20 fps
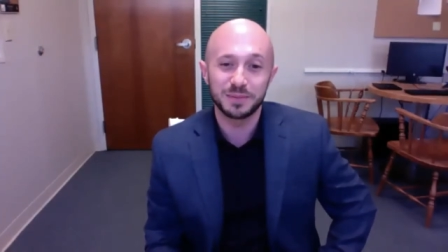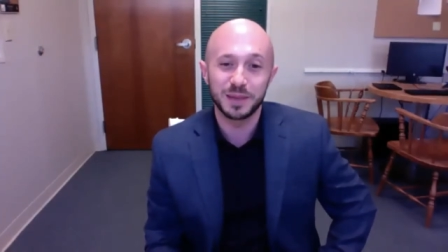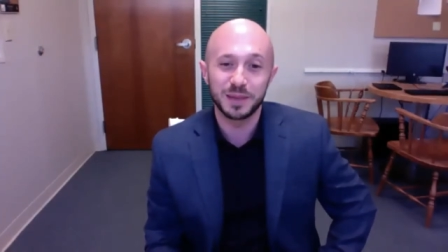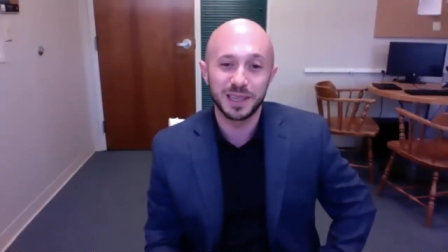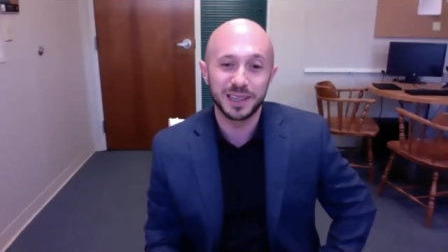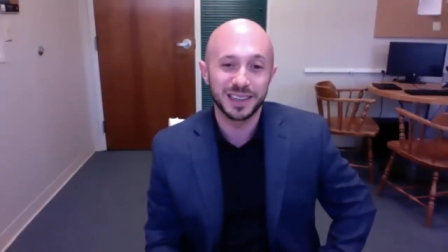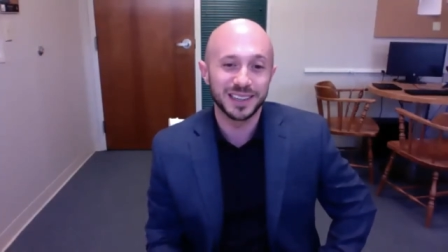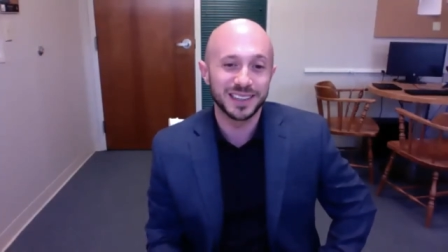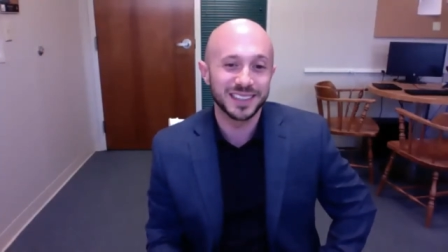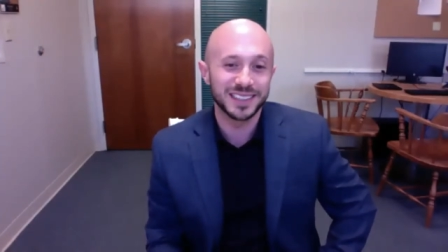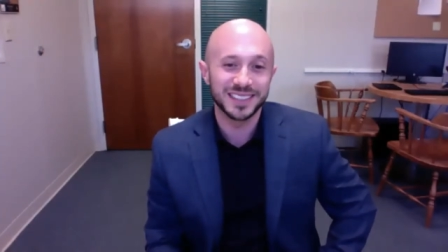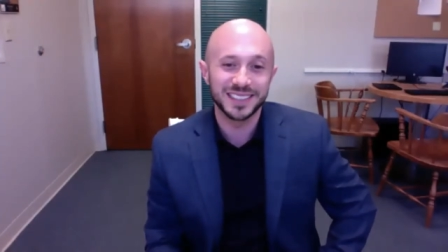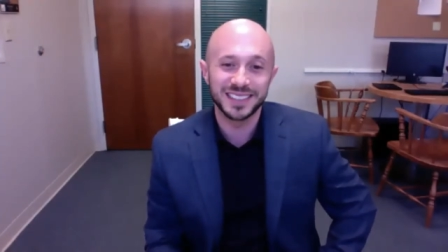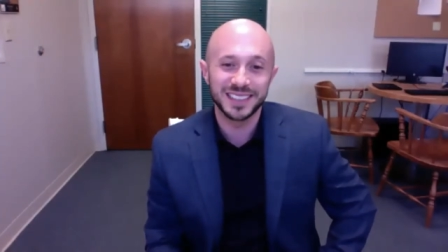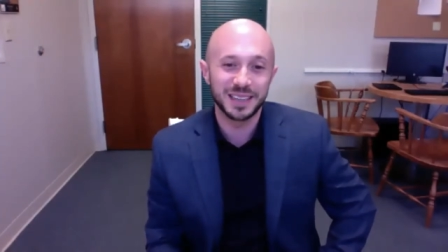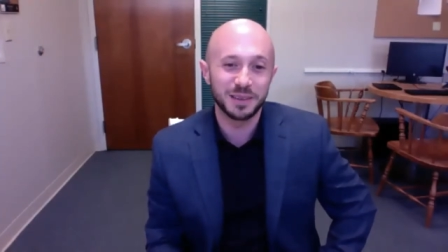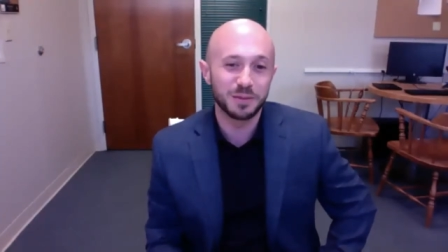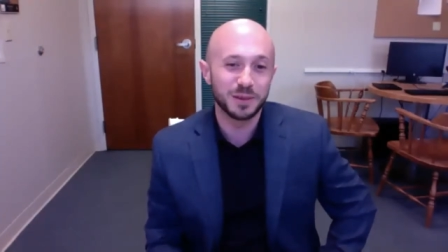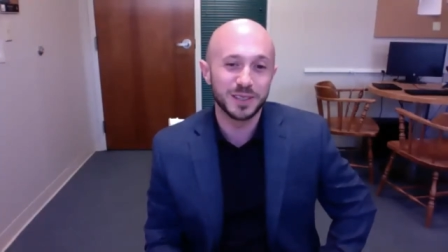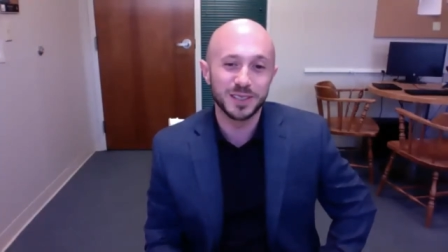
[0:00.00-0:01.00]
because
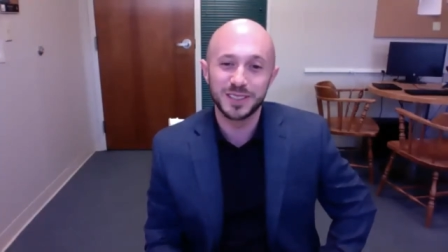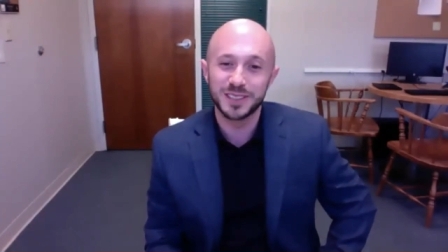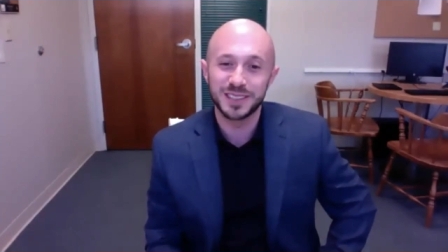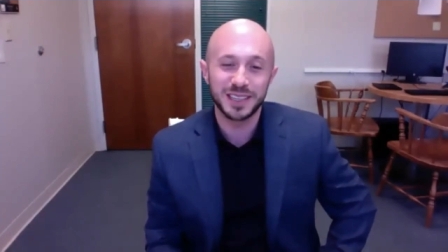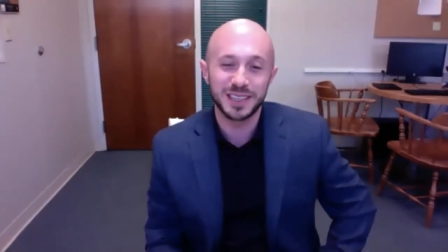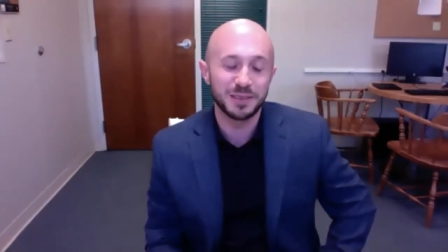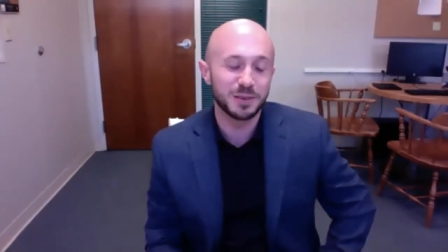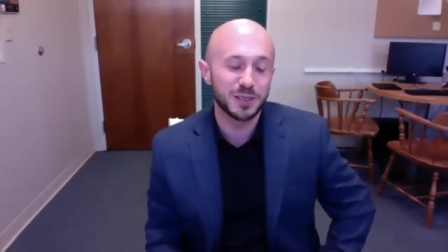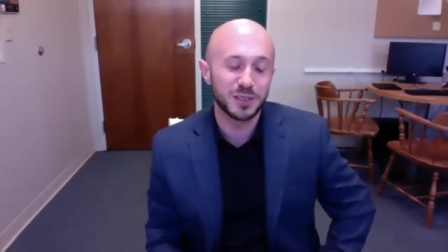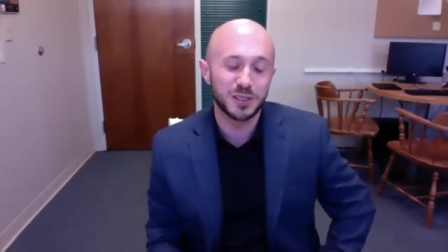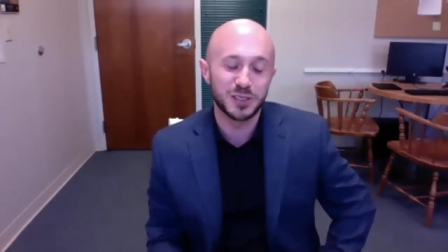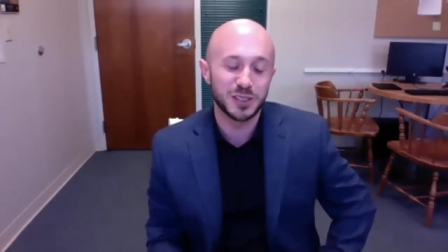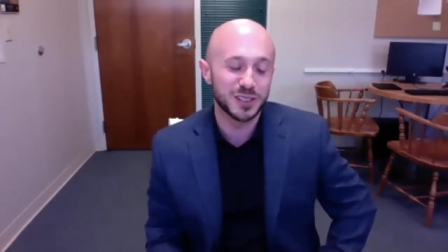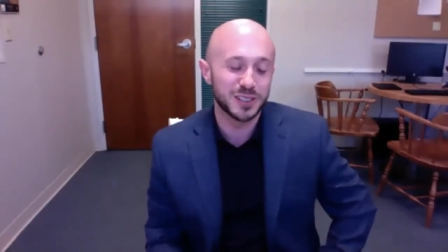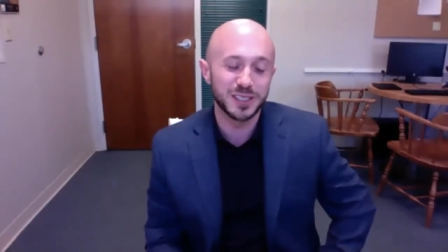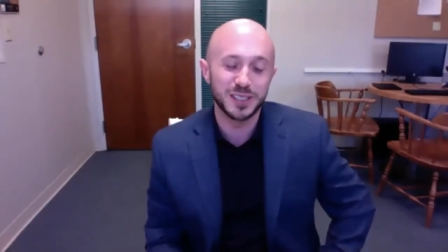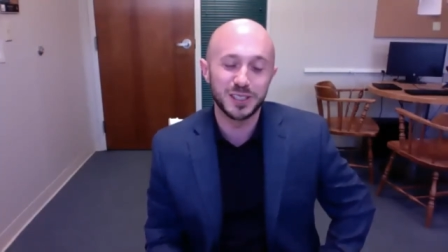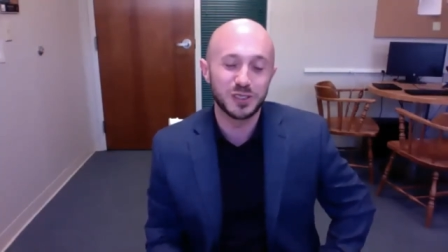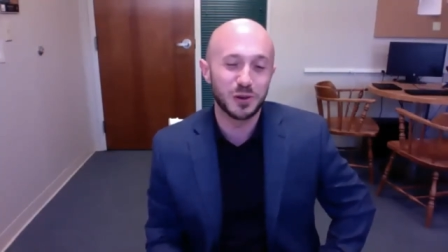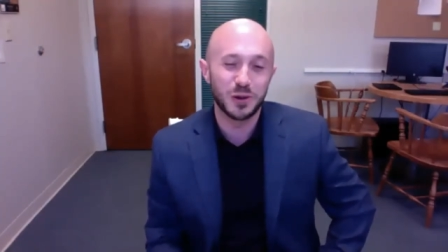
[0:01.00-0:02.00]
it was
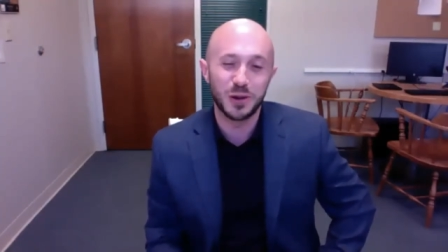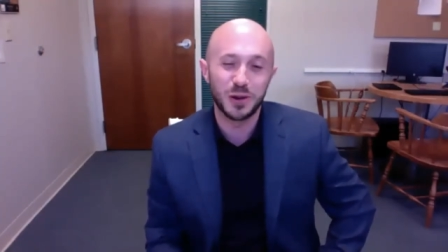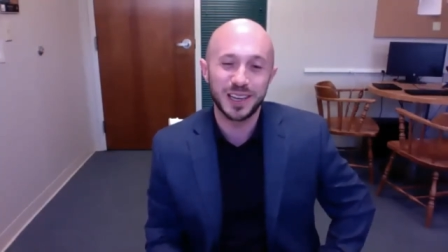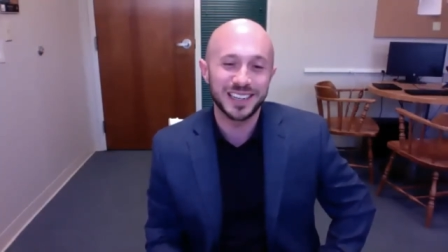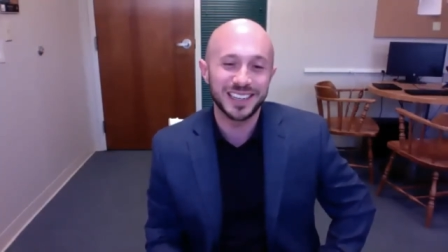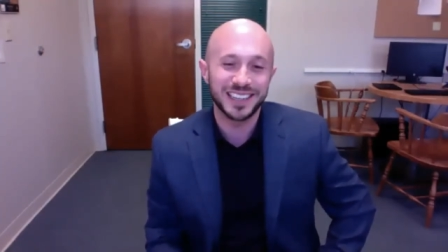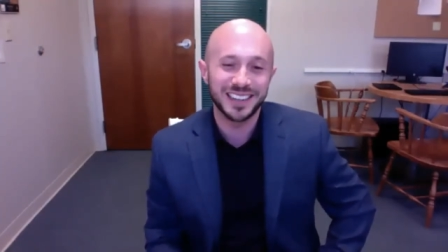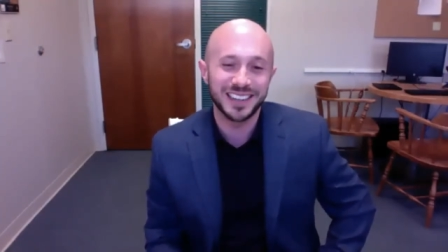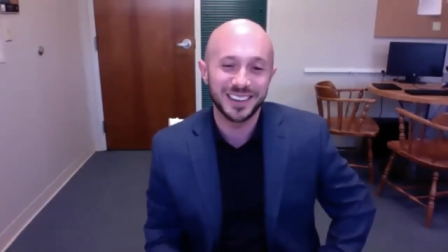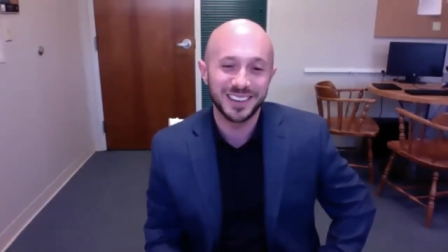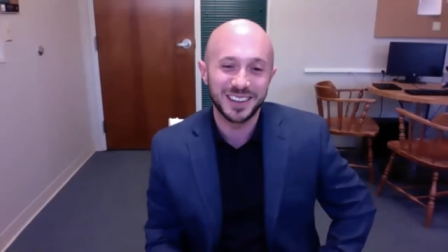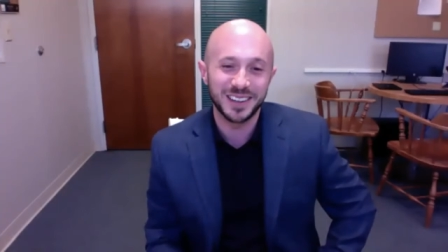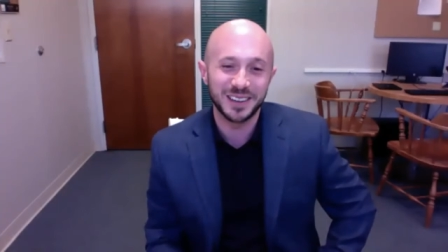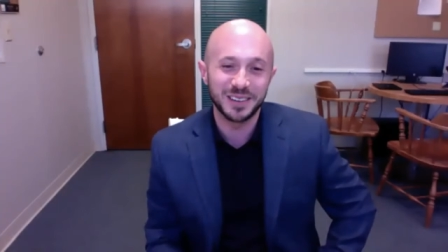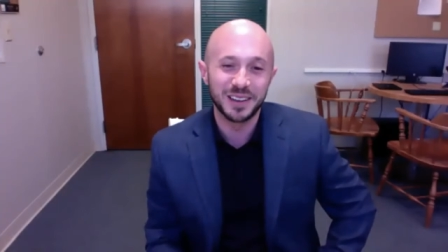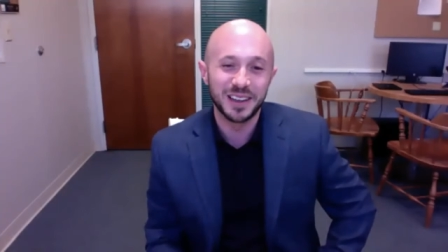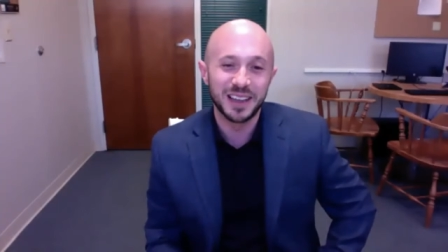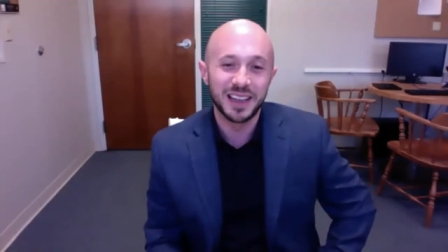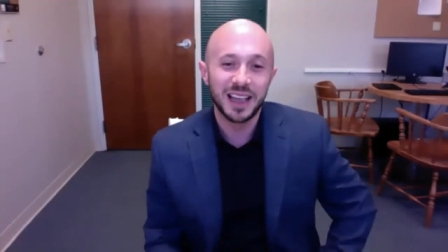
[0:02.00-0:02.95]
just a joy to hear you.